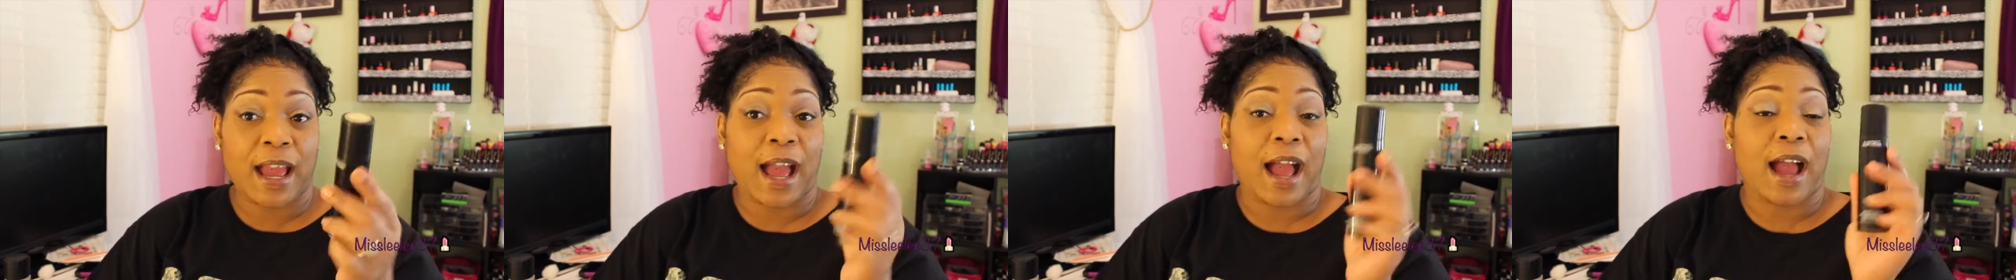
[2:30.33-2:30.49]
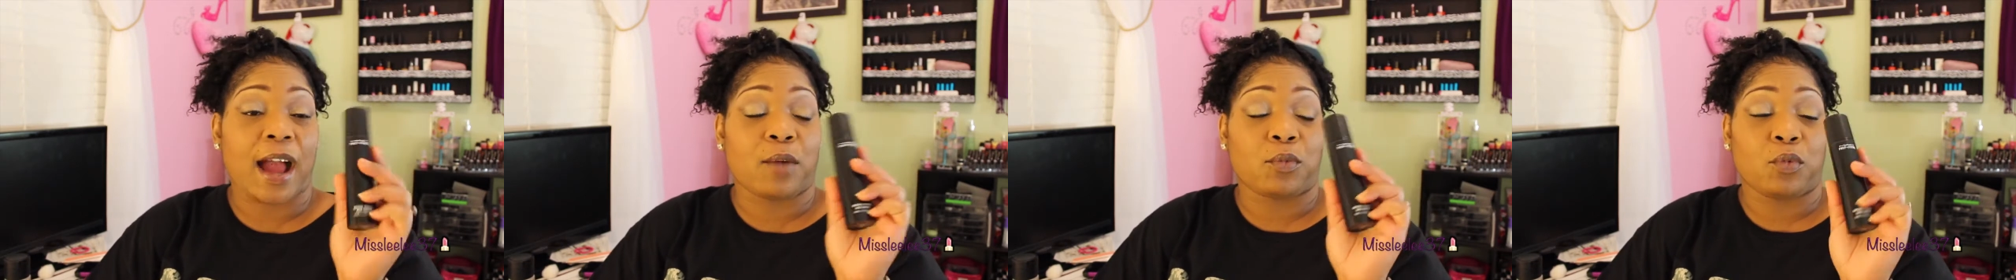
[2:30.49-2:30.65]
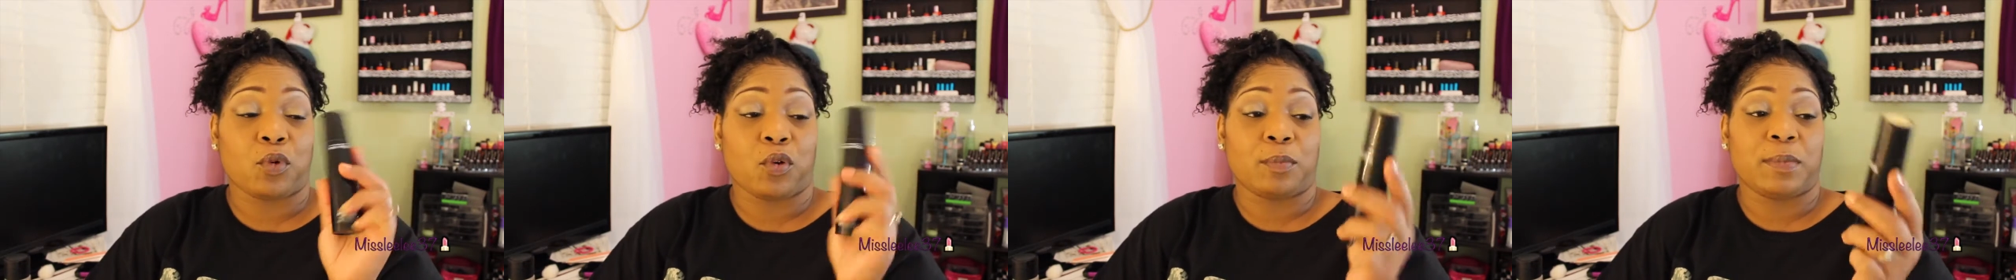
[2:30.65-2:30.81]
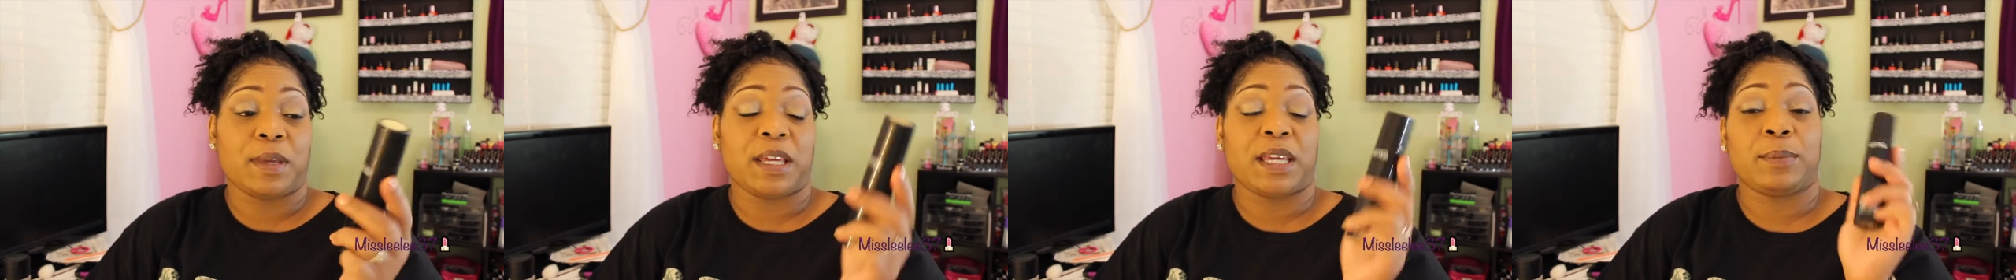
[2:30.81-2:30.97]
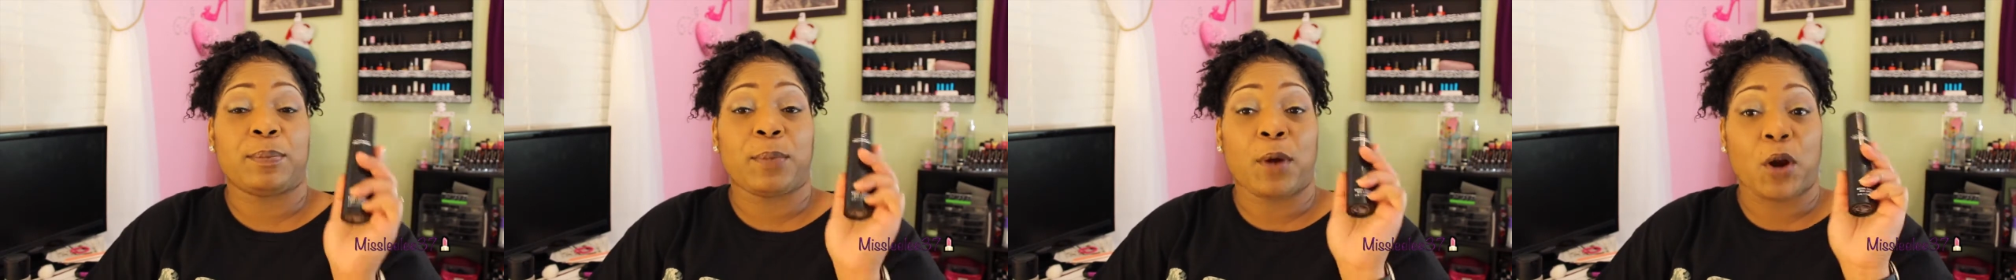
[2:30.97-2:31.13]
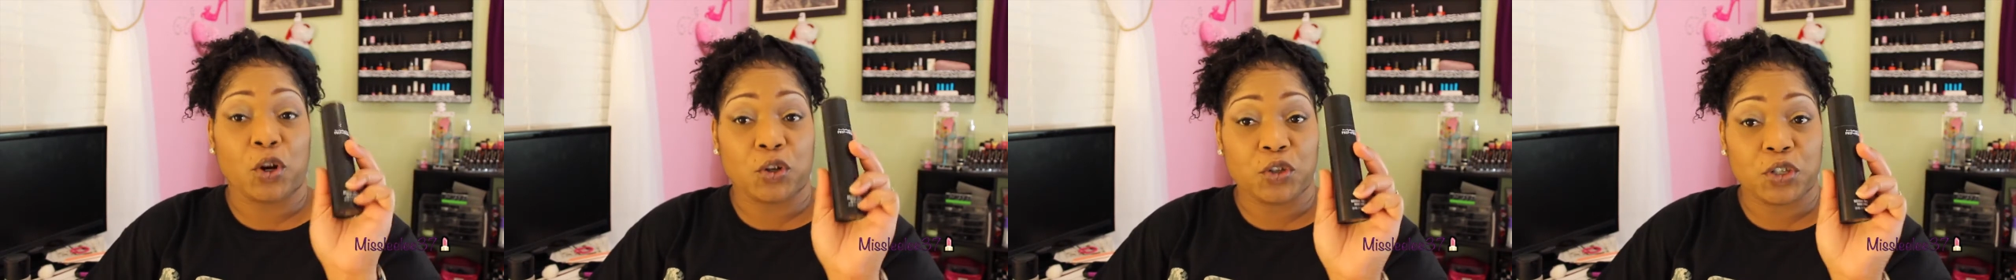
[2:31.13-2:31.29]
I will be
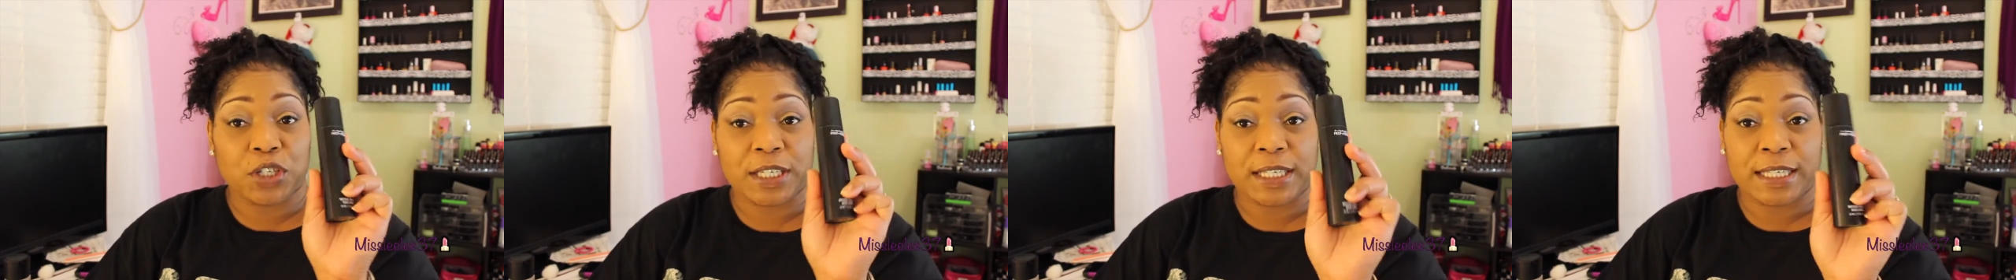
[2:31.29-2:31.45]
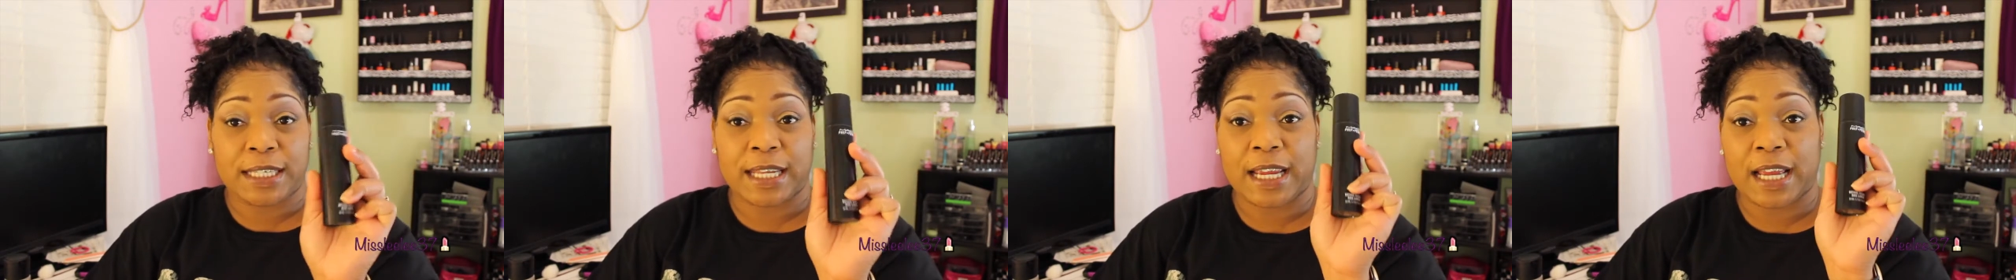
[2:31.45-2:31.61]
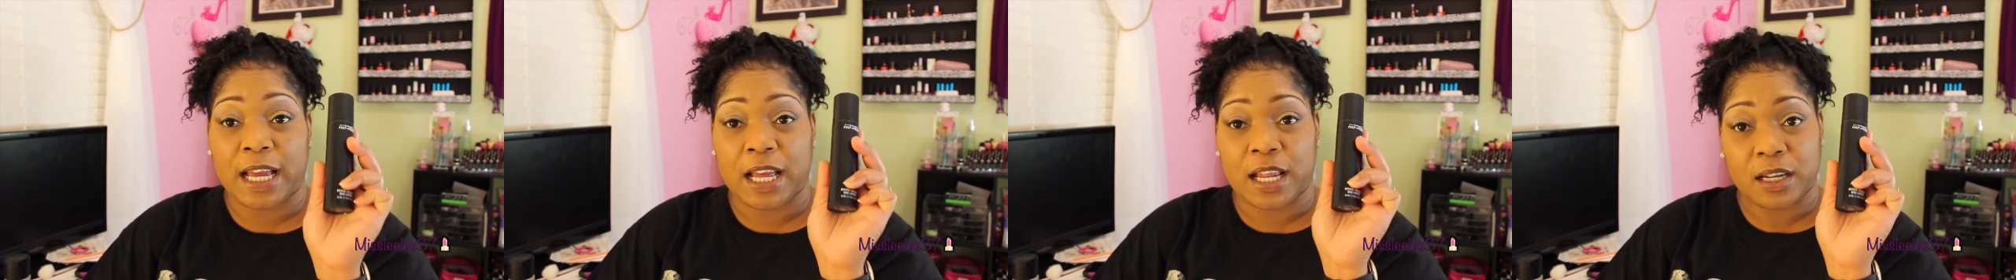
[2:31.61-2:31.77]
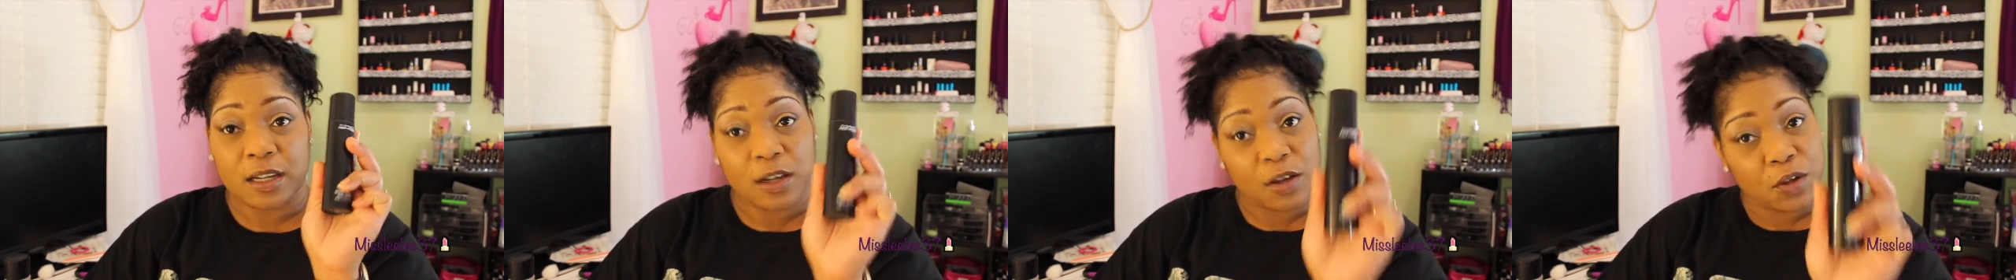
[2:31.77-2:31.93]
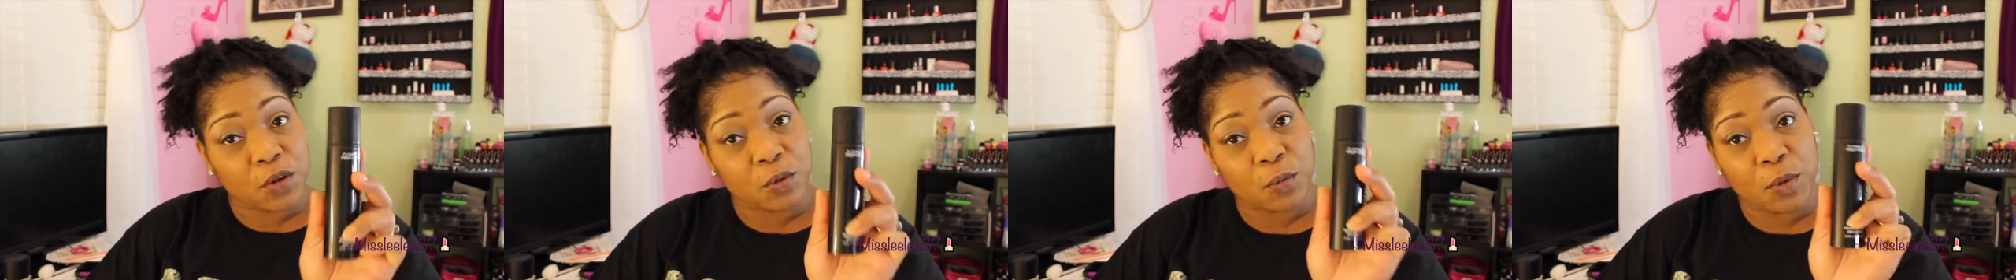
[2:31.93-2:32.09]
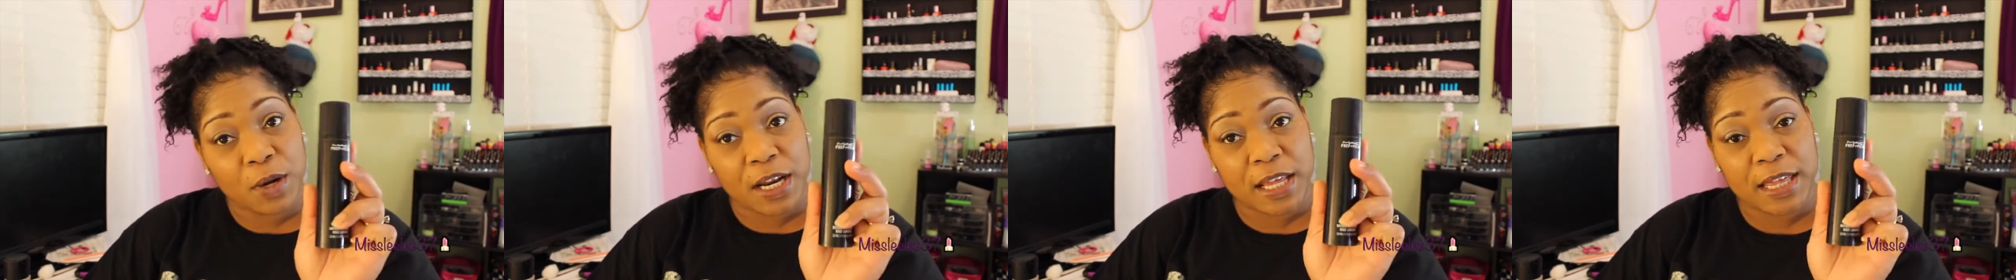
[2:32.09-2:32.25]
purchasing
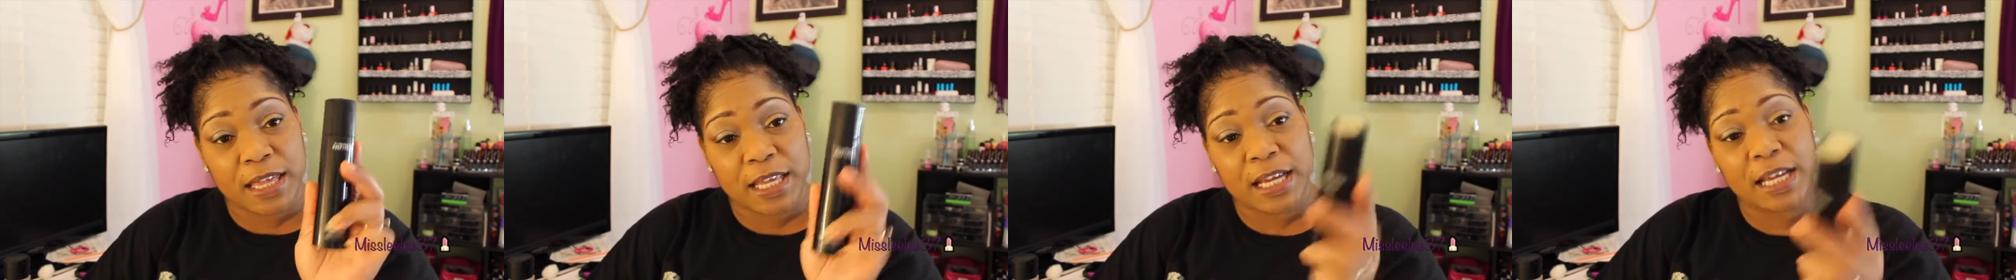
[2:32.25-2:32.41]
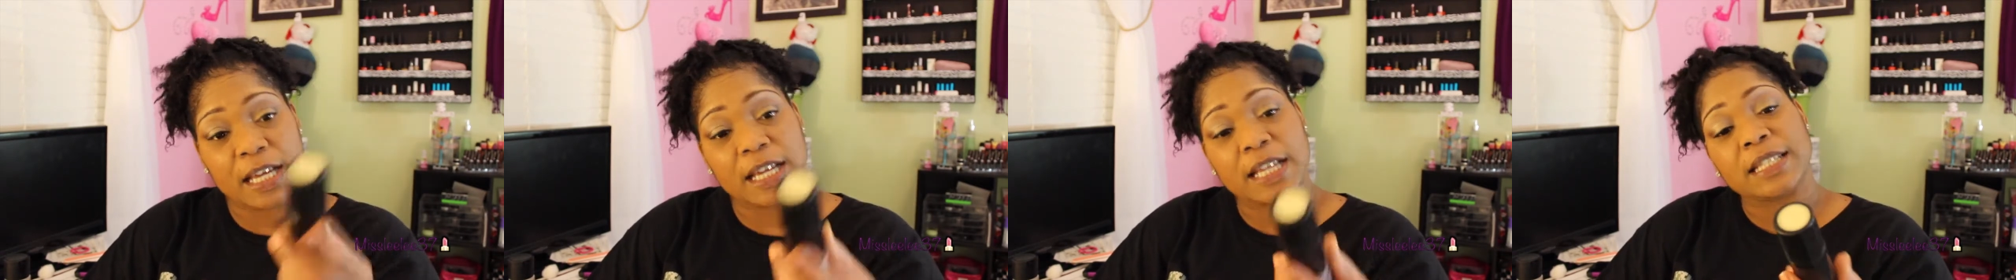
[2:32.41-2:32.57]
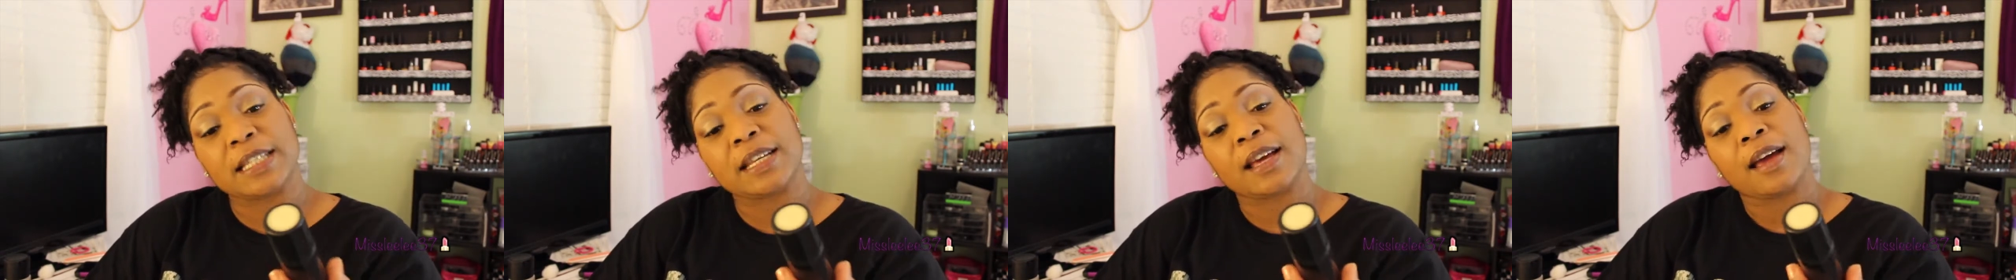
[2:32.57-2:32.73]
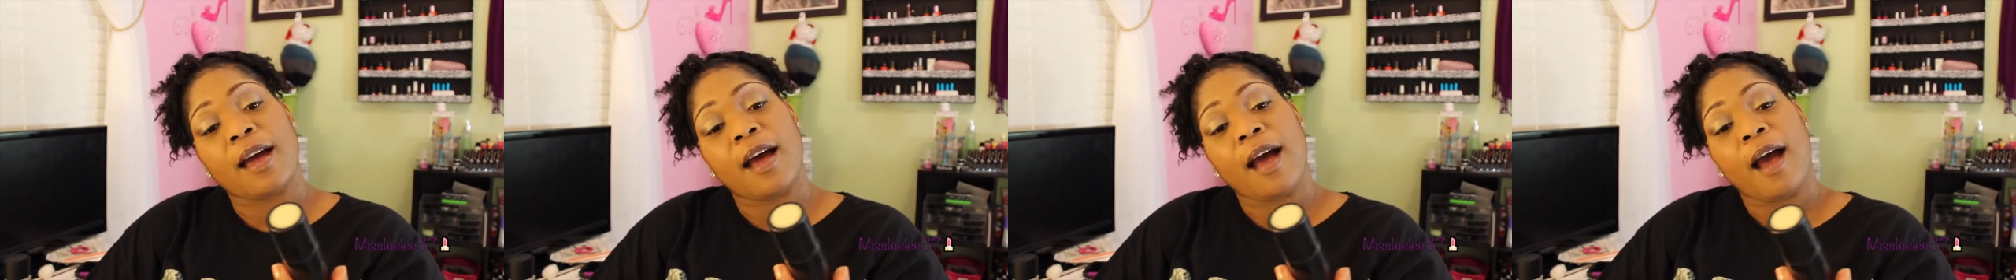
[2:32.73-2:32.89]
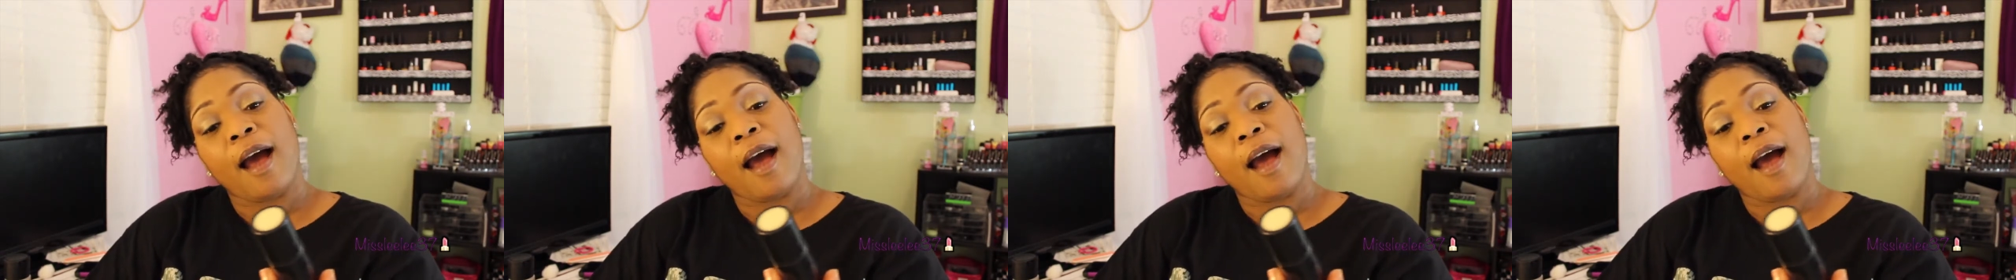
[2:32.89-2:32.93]
another one of these.